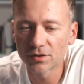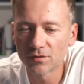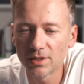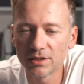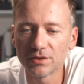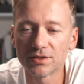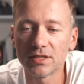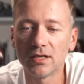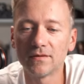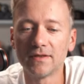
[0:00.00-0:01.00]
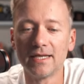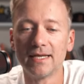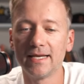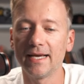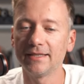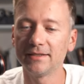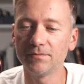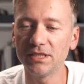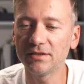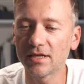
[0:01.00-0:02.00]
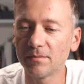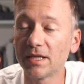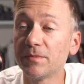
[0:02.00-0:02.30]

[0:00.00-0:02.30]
You can run it yourself. And in the meantime,